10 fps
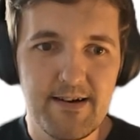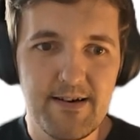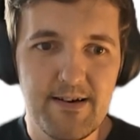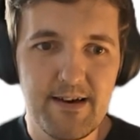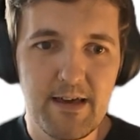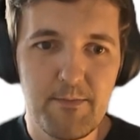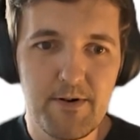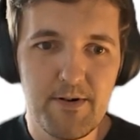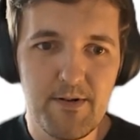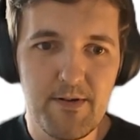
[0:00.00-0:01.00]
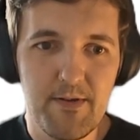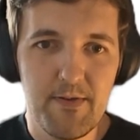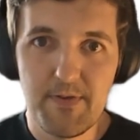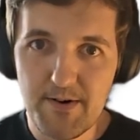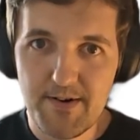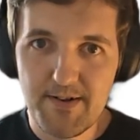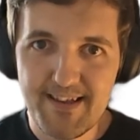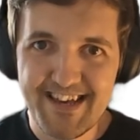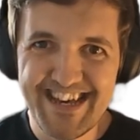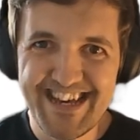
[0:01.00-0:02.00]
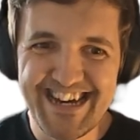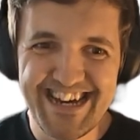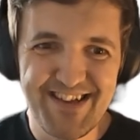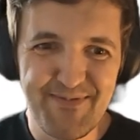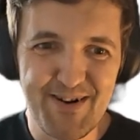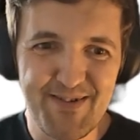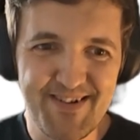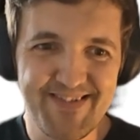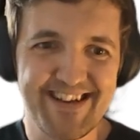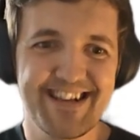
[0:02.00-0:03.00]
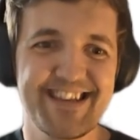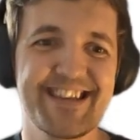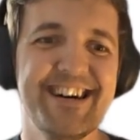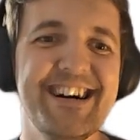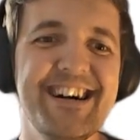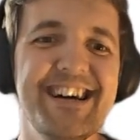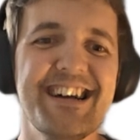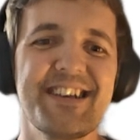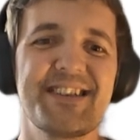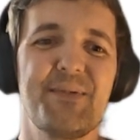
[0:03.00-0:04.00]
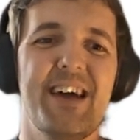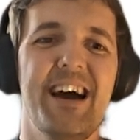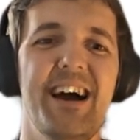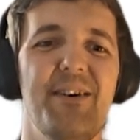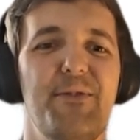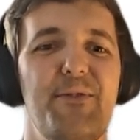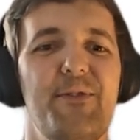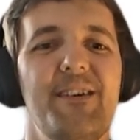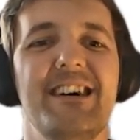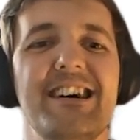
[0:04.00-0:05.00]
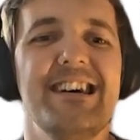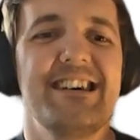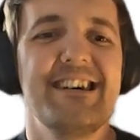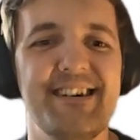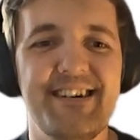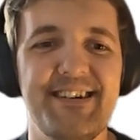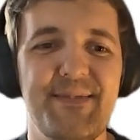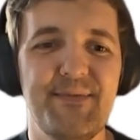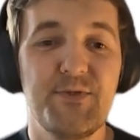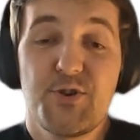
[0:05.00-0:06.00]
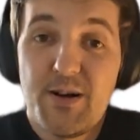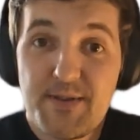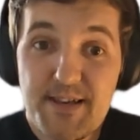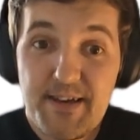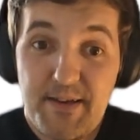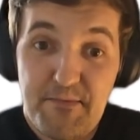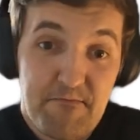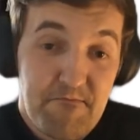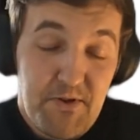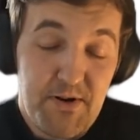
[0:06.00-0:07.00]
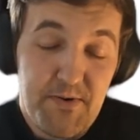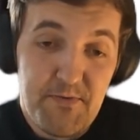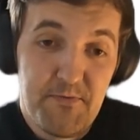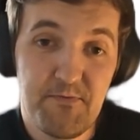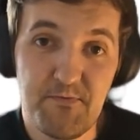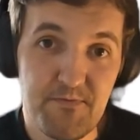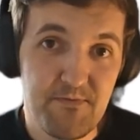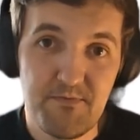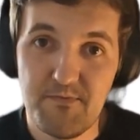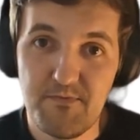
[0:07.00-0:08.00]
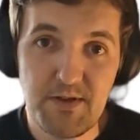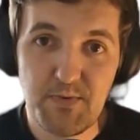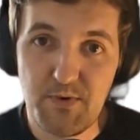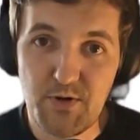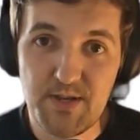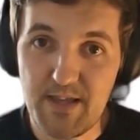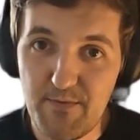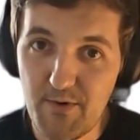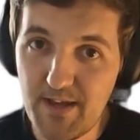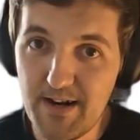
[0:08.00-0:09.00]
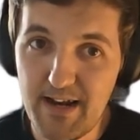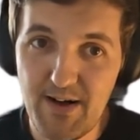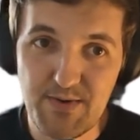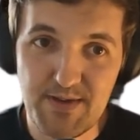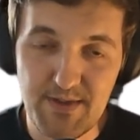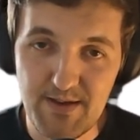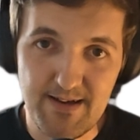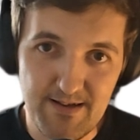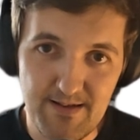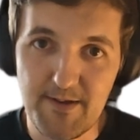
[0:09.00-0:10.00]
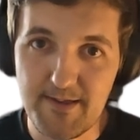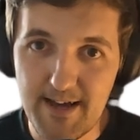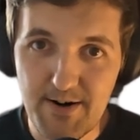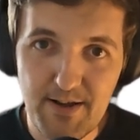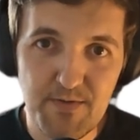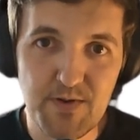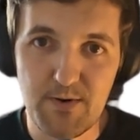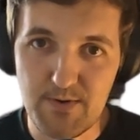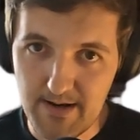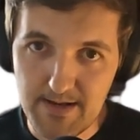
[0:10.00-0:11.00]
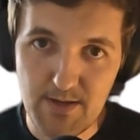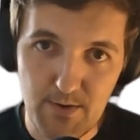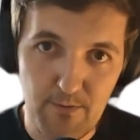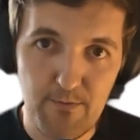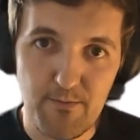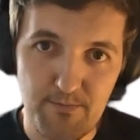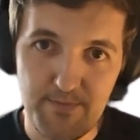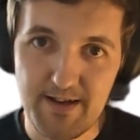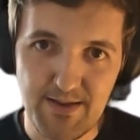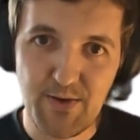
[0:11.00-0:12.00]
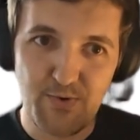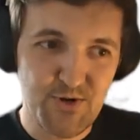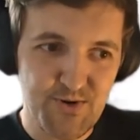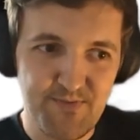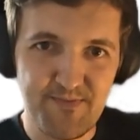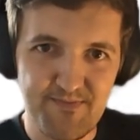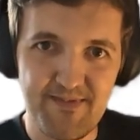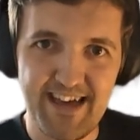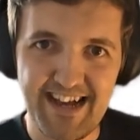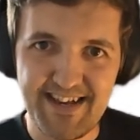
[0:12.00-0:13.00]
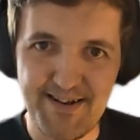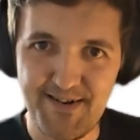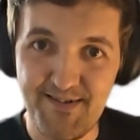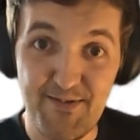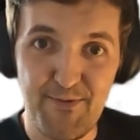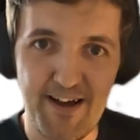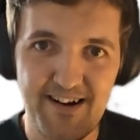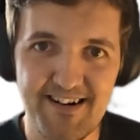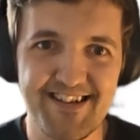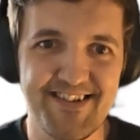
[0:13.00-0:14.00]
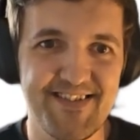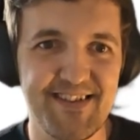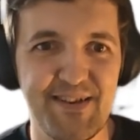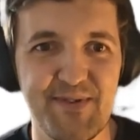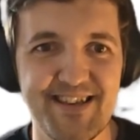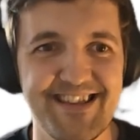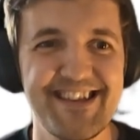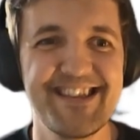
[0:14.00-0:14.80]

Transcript: April 3rd. You probably know this. So we have Trump saying, this was just after he announced the tariffs, the list of that huge Excel file, that he presented.